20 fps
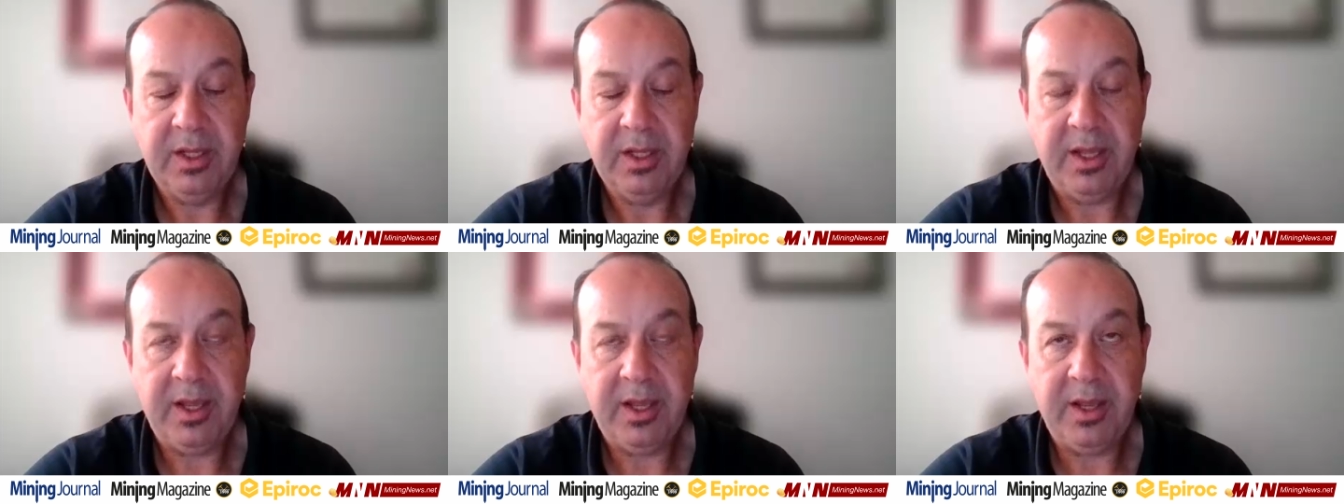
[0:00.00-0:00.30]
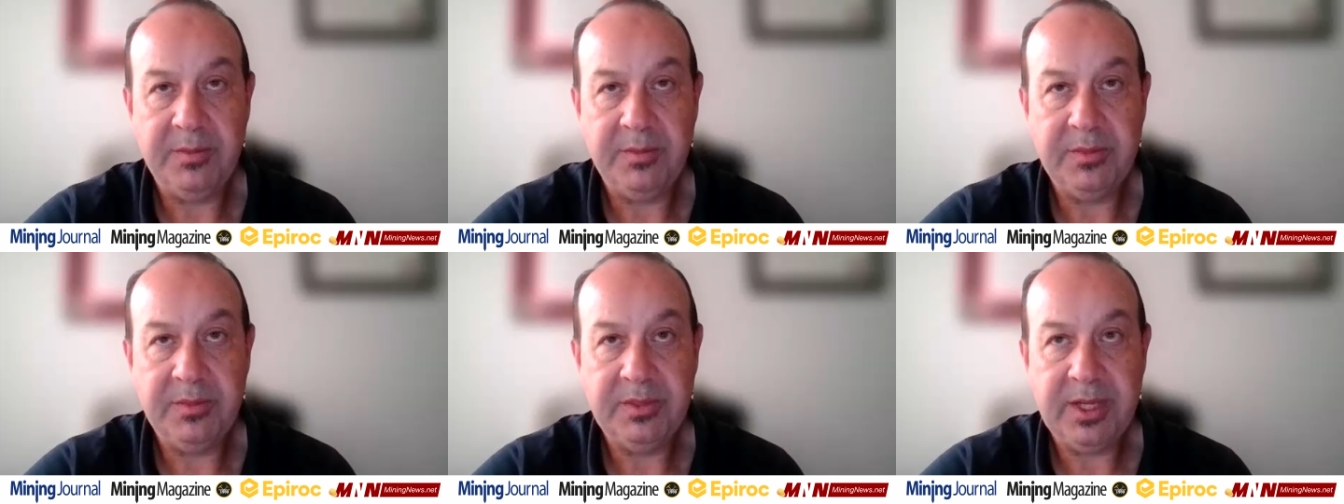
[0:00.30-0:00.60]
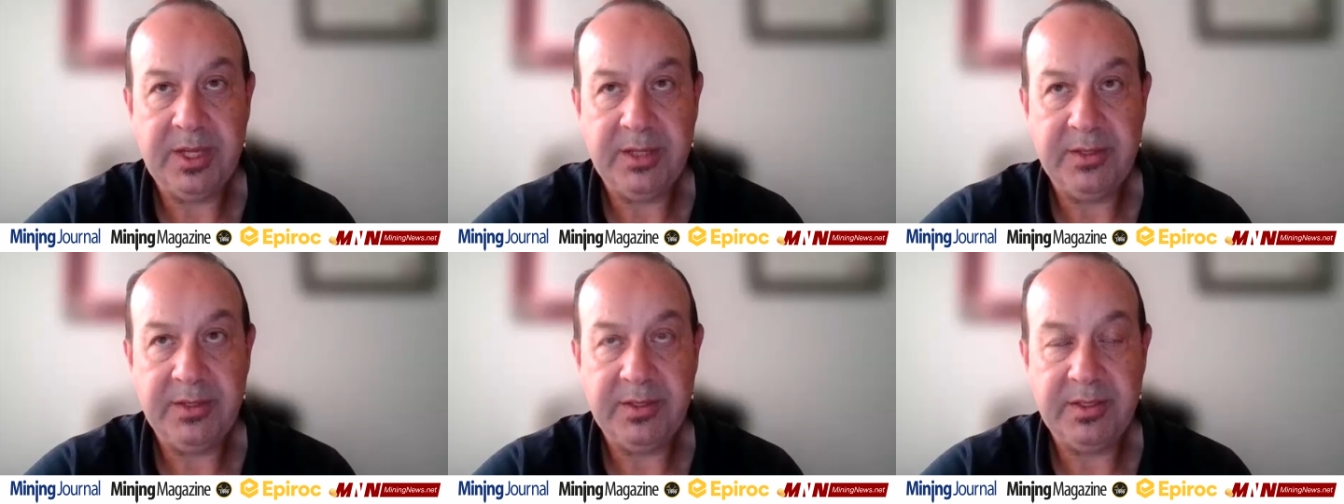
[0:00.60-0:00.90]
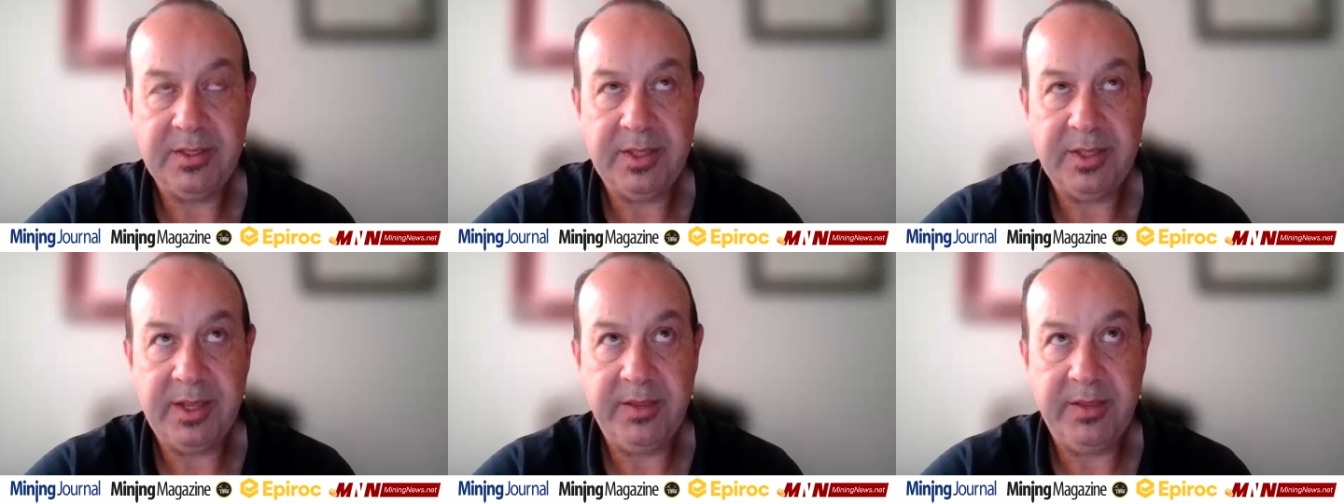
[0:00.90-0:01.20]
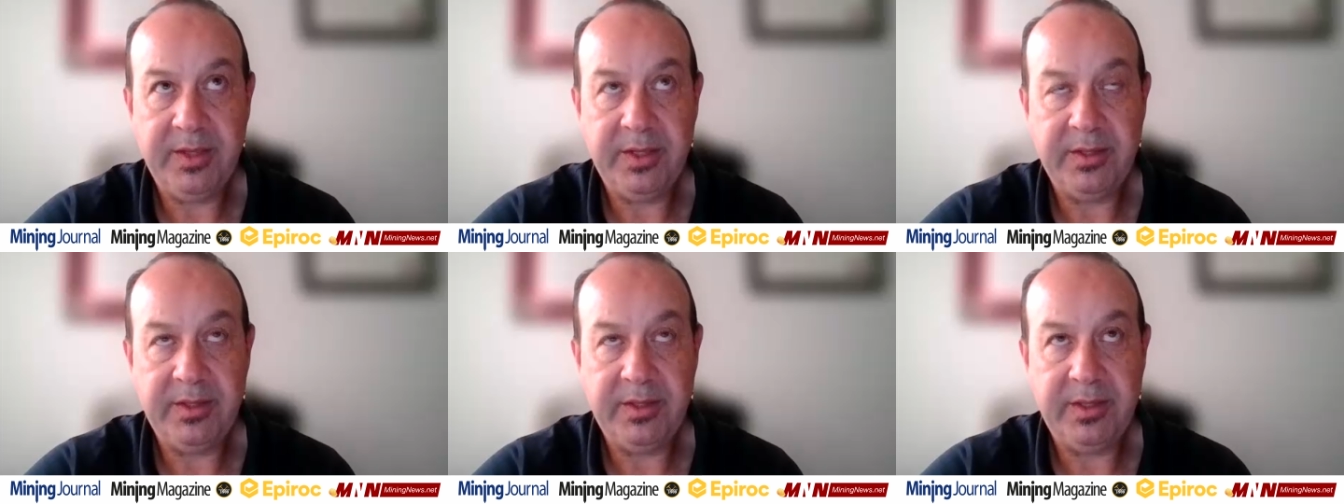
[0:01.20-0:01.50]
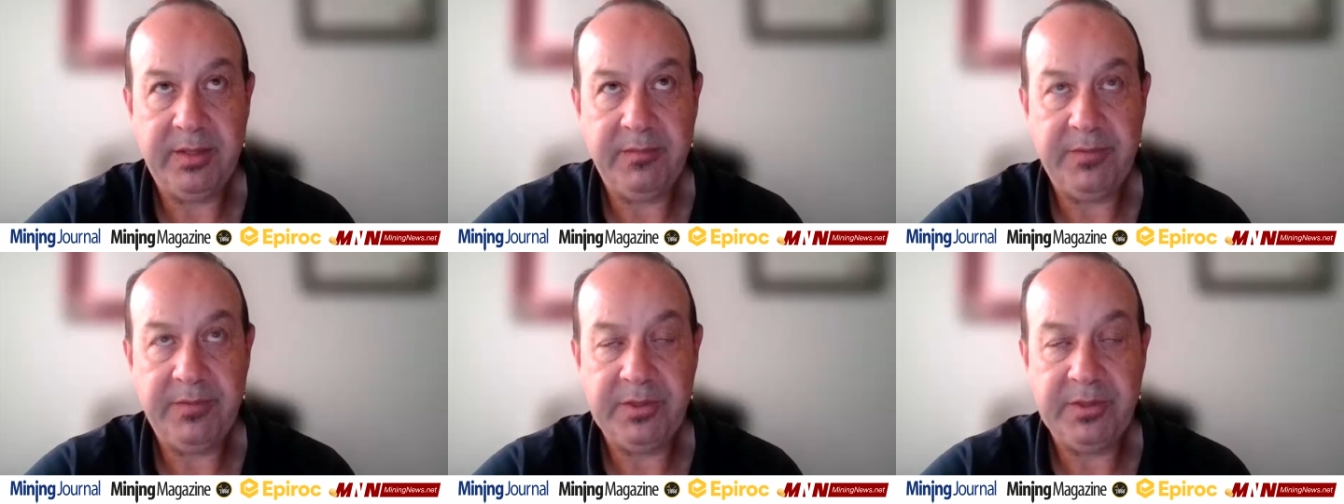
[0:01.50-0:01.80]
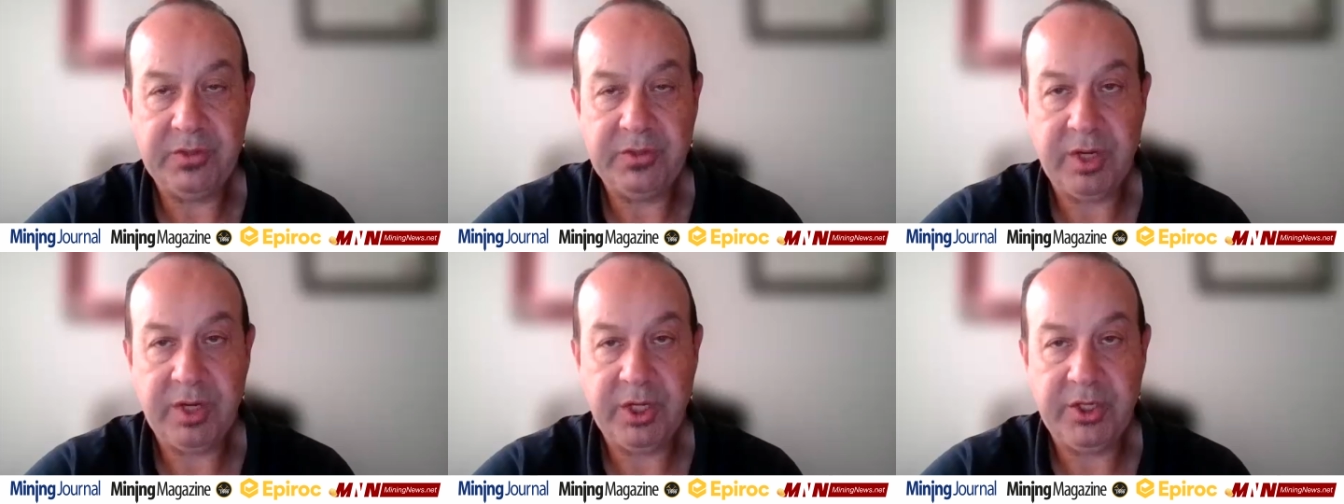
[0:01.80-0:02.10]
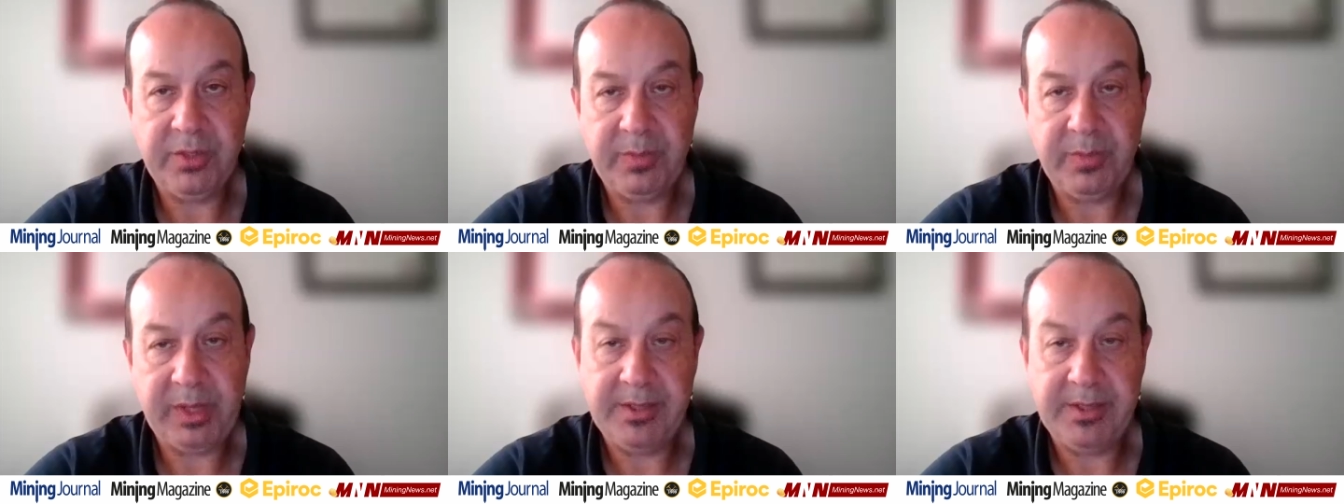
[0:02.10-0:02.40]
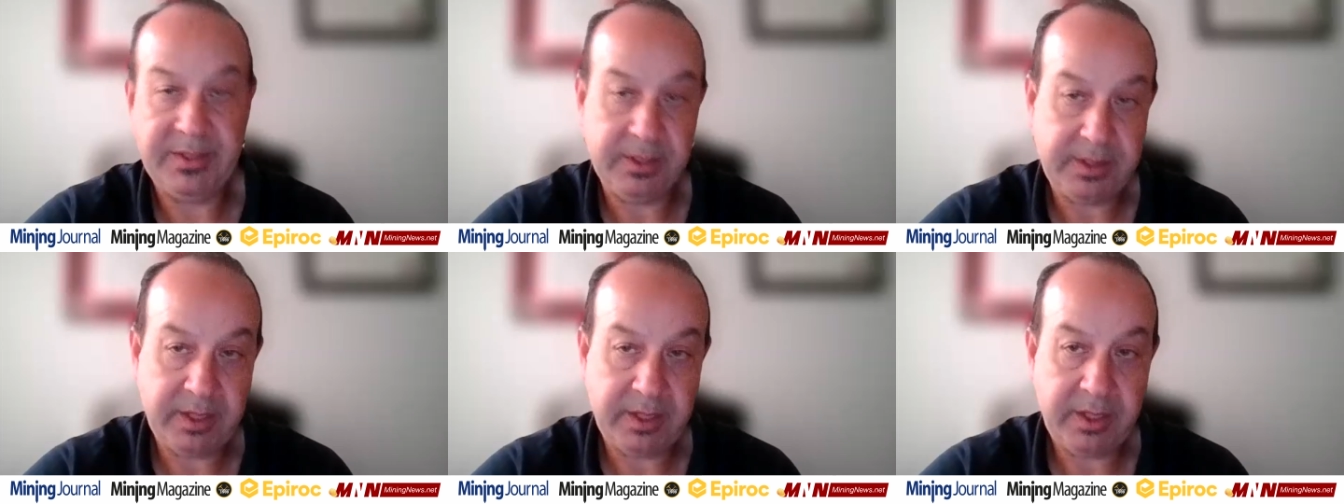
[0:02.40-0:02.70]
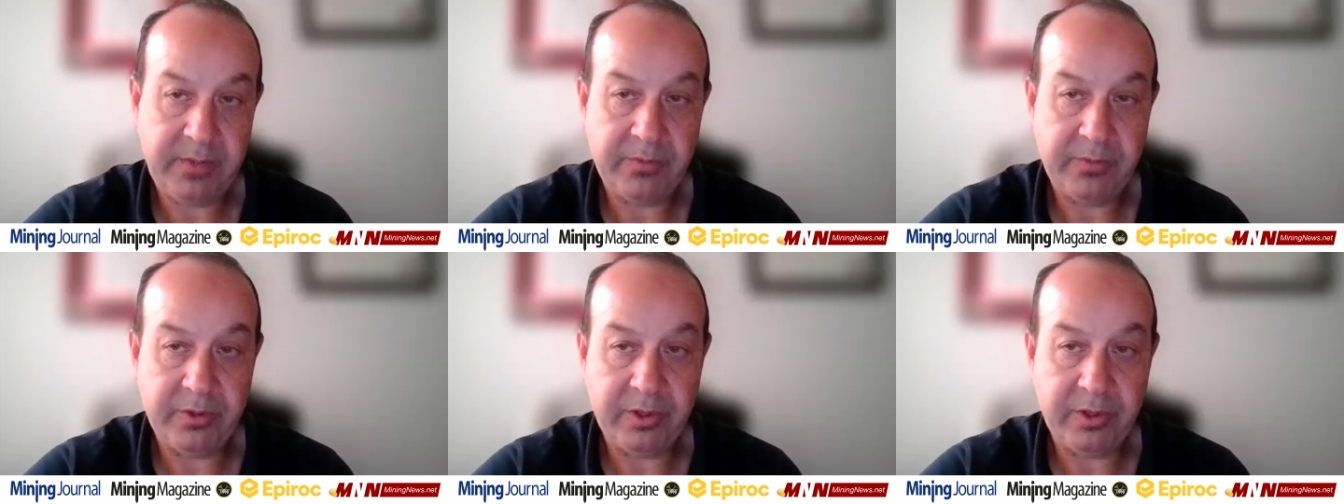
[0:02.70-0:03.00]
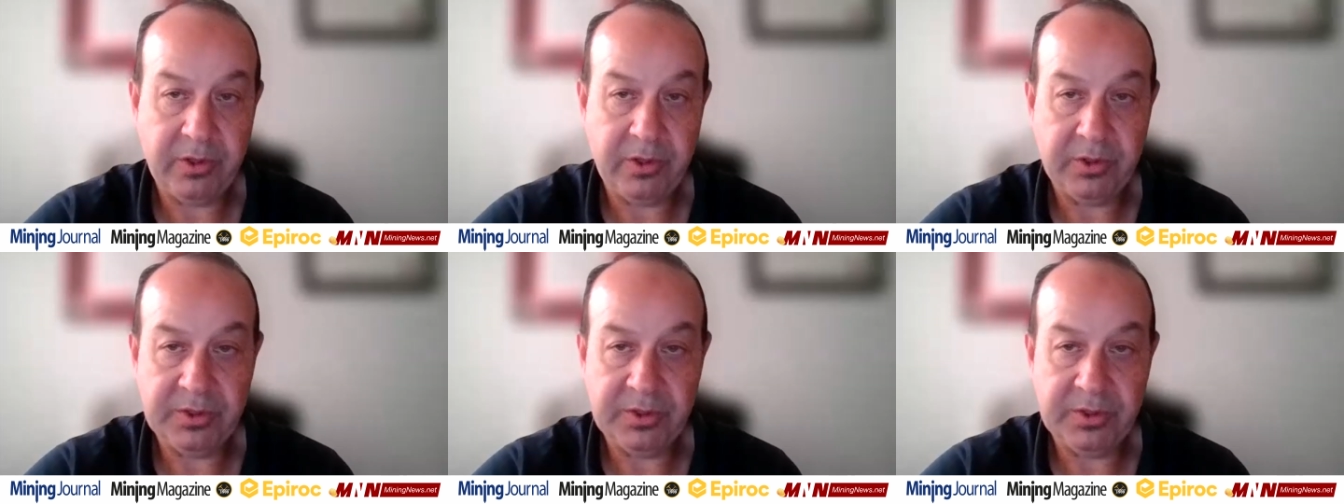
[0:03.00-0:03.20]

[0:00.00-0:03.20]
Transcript: um, to understand that the infrastructure plays a key role